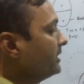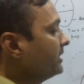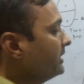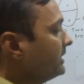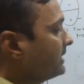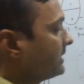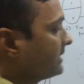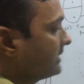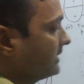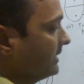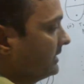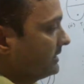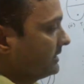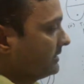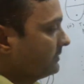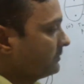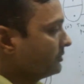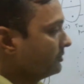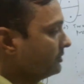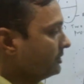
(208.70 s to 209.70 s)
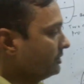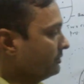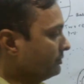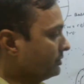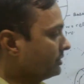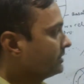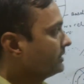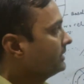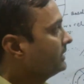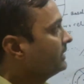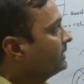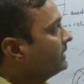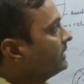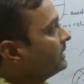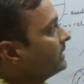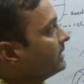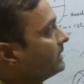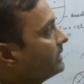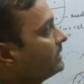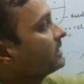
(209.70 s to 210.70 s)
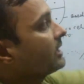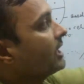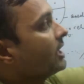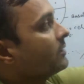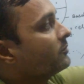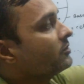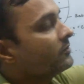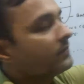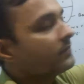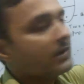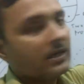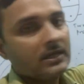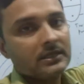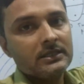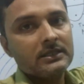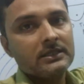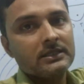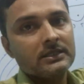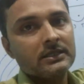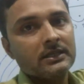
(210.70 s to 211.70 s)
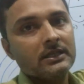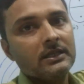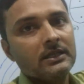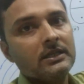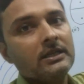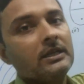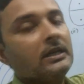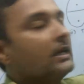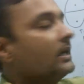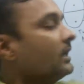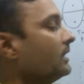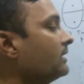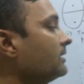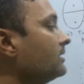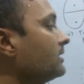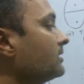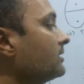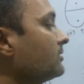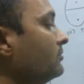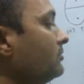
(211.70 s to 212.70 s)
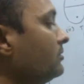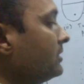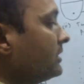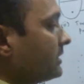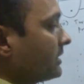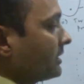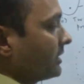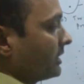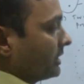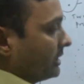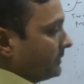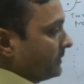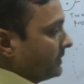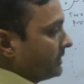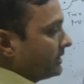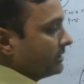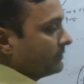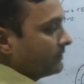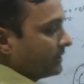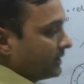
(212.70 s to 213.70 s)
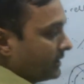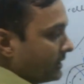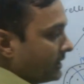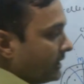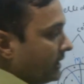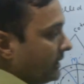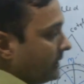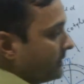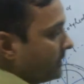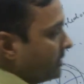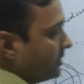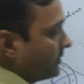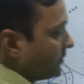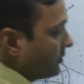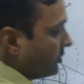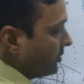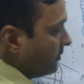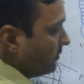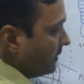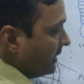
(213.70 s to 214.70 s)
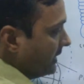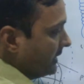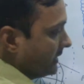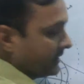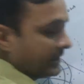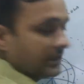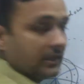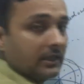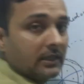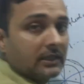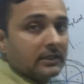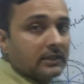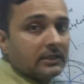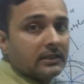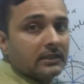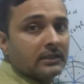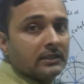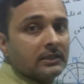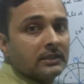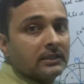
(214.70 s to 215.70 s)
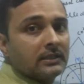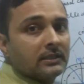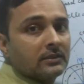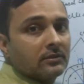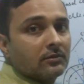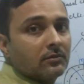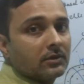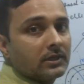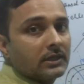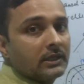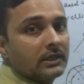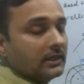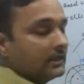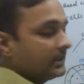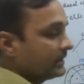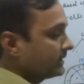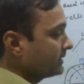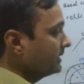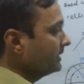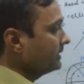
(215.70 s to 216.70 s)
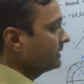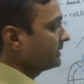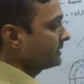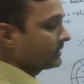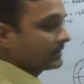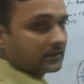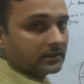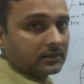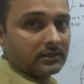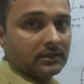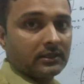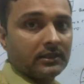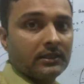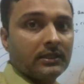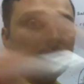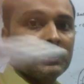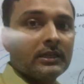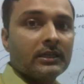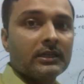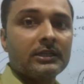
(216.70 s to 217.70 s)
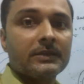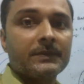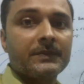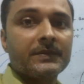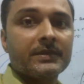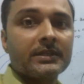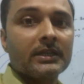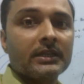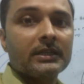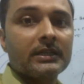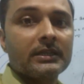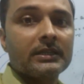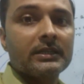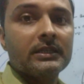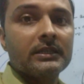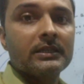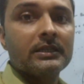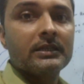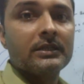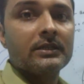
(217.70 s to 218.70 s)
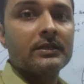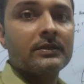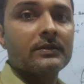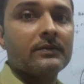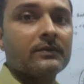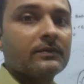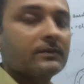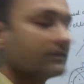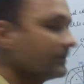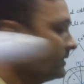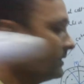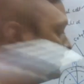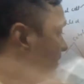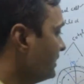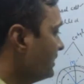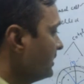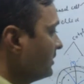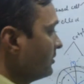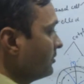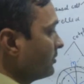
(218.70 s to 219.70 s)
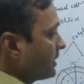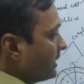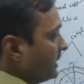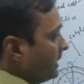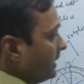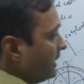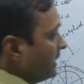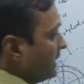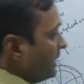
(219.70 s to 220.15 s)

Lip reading: 8 cells produced. This hypophysis cell undergoes transverse and vertical division and form 8 cells. Okay, 8-cell structure gives rise. Okay,